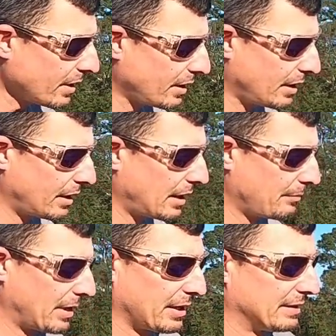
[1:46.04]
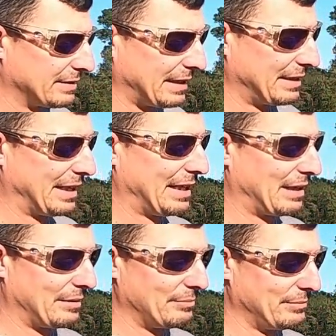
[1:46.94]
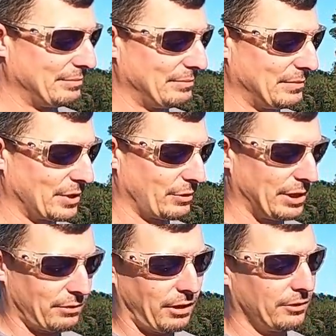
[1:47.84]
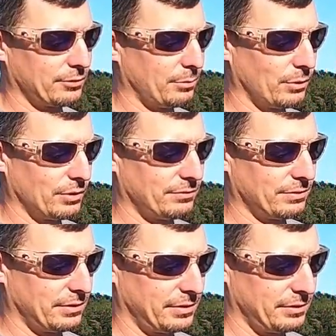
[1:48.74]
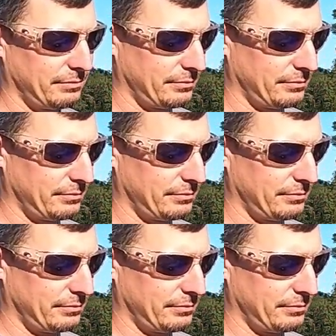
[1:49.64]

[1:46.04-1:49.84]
I'm not going to say that I agree across the board for the